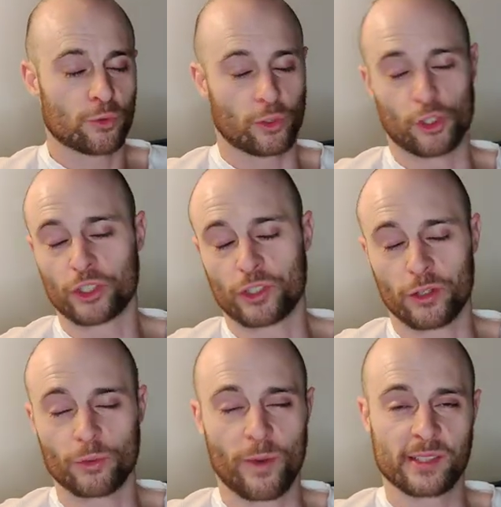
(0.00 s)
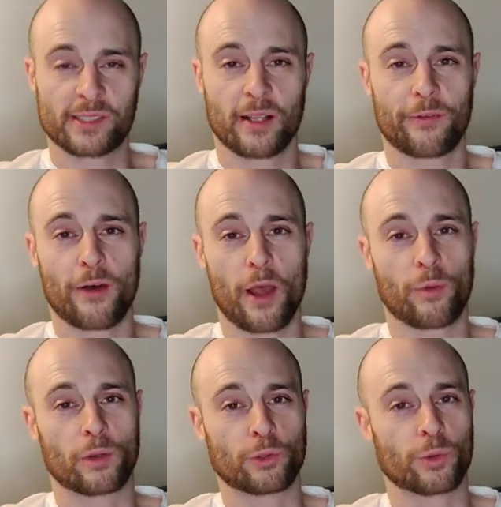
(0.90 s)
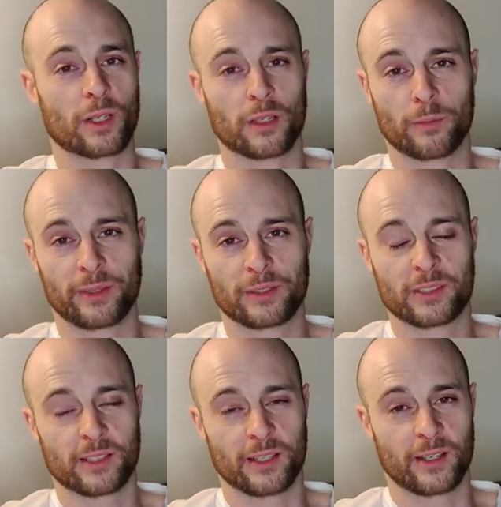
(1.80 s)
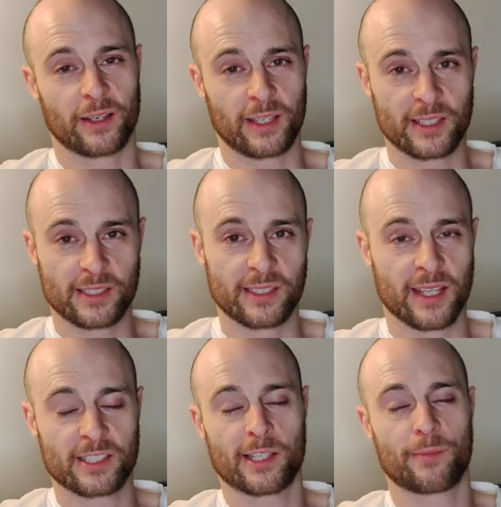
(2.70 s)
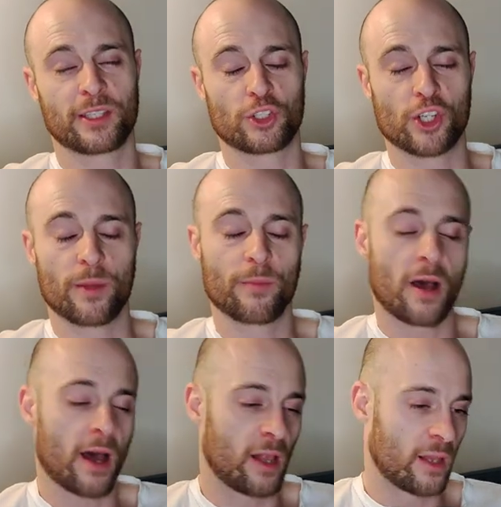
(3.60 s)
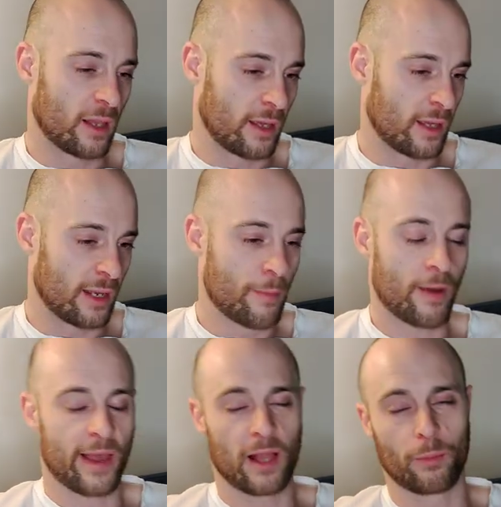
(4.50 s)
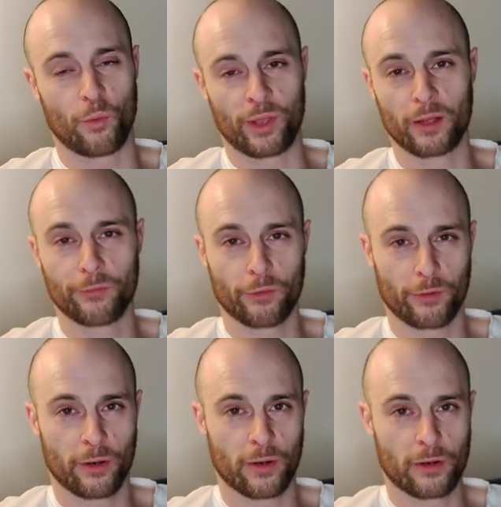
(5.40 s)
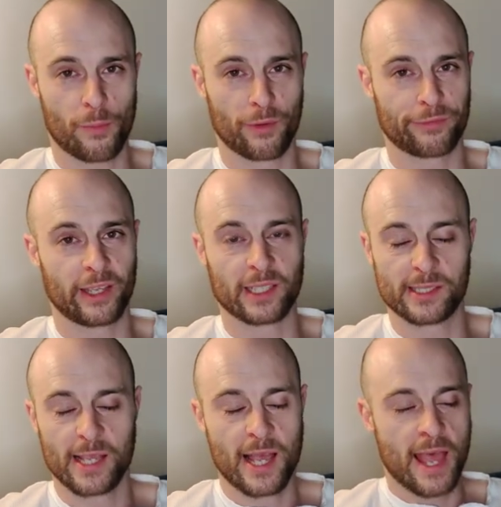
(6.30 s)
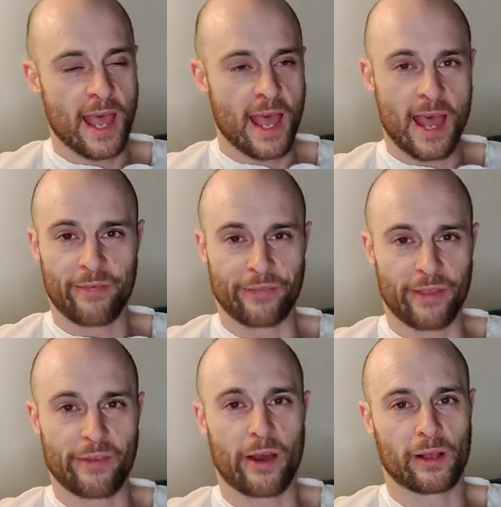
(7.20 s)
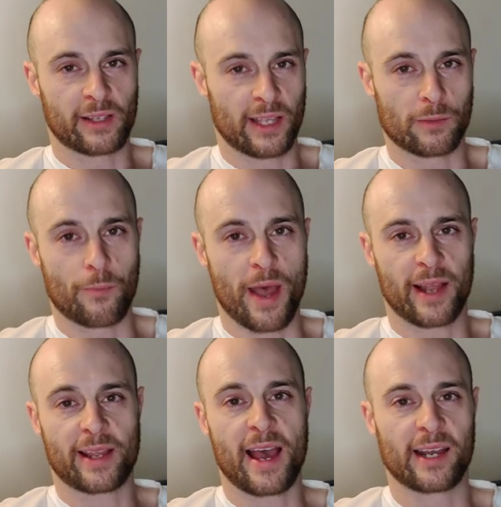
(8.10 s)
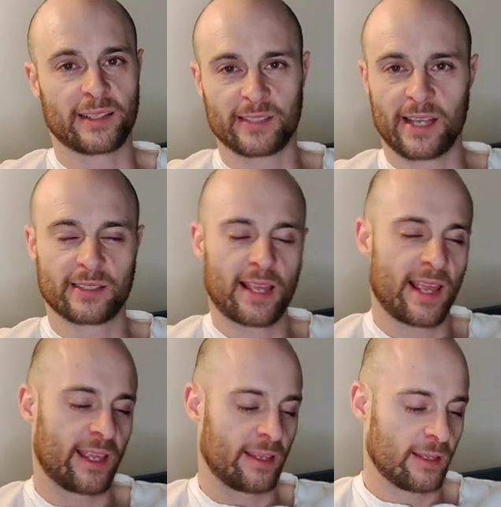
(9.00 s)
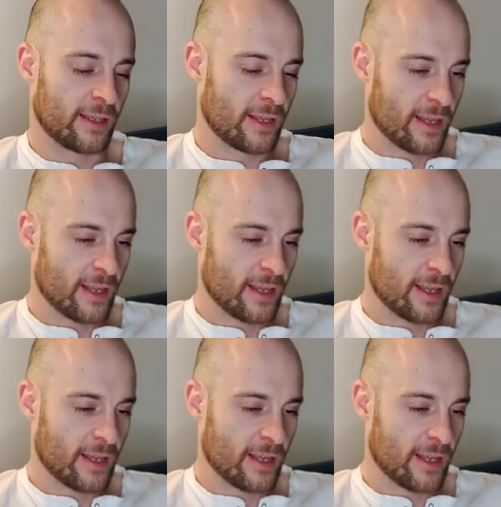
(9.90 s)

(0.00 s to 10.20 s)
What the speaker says: So I just thought to myself, I will do it a little bit easy next time in the gym. I'll let my elbow heal for a couple of days, and then I'll get back at it at a